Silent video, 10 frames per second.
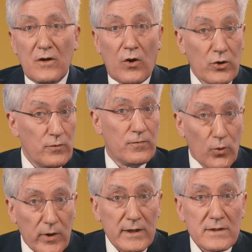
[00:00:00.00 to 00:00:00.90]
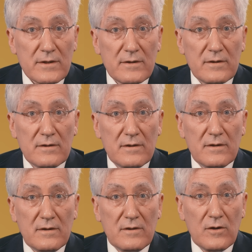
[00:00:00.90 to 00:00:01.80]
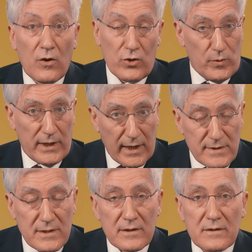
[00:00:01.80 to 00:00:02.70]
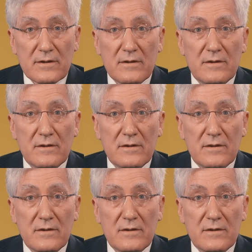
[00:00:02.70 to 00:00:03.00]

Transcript: Are you for it? Are you against it?